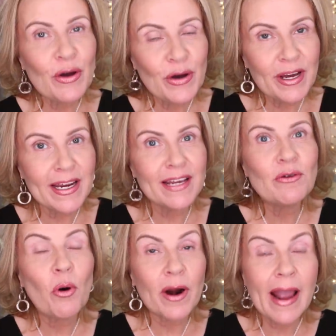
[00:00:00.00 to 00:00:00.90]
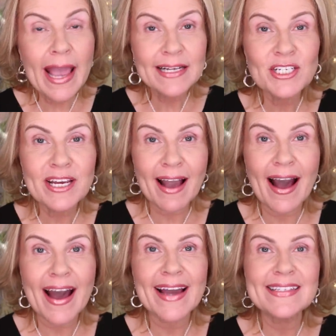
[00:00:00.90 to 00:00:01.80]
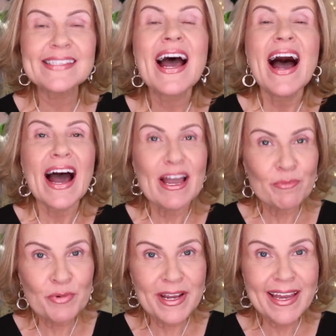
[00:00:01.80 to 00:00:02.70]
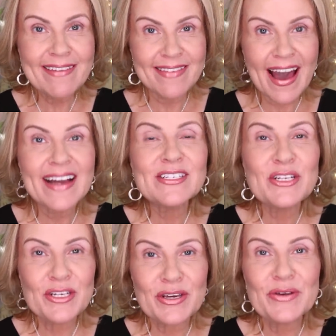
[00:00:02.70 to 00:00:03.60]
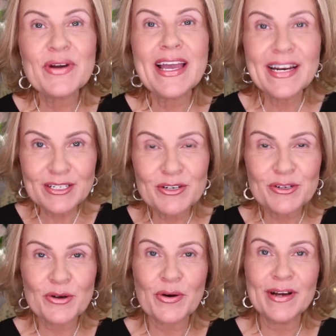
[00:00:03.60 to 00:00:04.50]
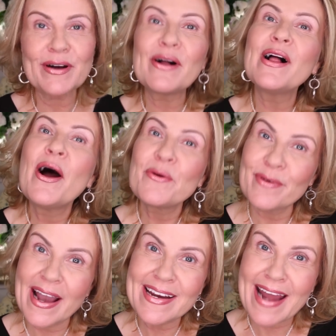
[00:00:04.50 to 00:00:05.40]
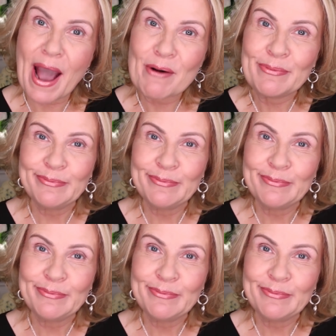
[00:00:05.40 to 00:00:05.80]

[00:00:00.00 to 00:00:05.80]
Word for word: hooded, or aging eyes. I'm bringing that to you in a tutorial right now.